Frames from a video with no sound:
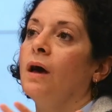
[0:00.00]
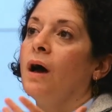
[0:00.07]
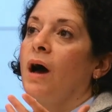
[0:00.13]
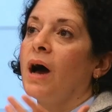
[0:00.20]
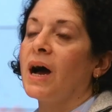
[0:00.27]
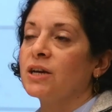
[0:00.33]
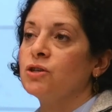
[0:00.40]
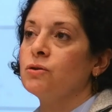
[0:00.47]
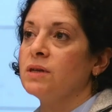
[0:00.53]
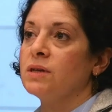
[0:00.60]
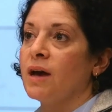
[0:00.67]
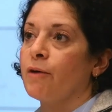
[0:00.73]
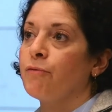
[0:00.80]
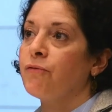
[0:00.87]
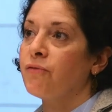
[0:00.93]
actually
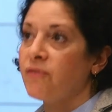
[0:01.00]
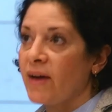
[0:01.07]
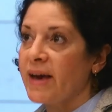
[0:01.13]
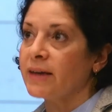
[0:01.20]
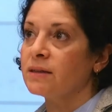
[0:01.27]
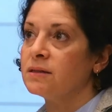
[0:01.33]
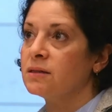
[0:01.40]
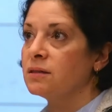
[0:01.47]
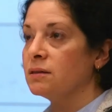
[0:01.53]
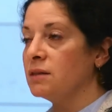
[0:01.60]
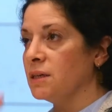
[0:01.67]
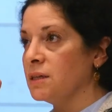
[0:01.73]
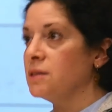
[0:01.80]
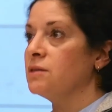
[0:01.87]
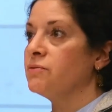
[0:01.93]
affects
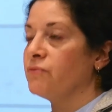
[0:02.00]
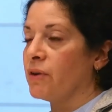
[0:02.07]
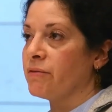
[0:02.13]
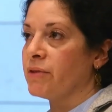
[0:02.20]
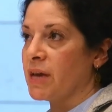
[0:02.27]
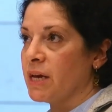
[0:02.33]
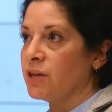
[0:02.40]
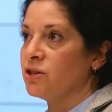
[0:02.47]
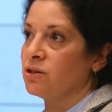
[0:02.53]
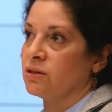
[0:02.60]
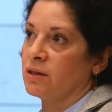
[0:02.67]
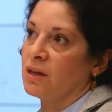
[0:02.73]
this variation